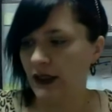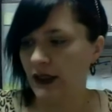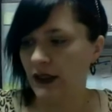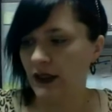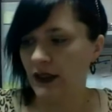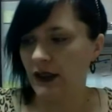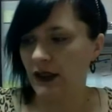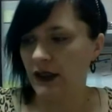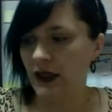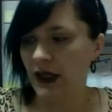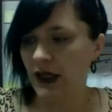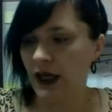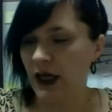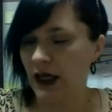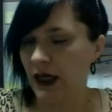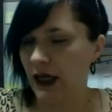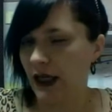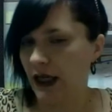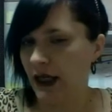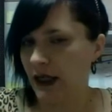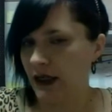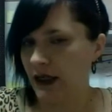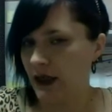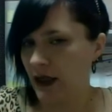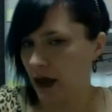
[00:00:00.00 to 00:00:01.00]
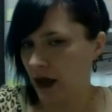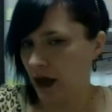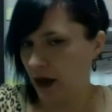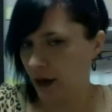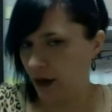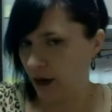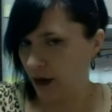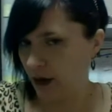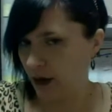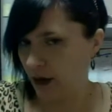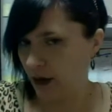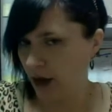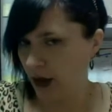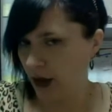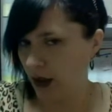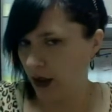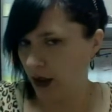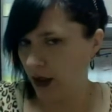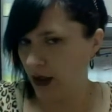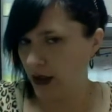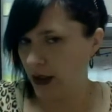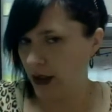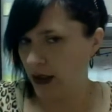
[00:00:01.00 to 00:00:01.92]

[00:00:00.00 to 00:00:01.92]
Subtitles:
is not an anatomical heart.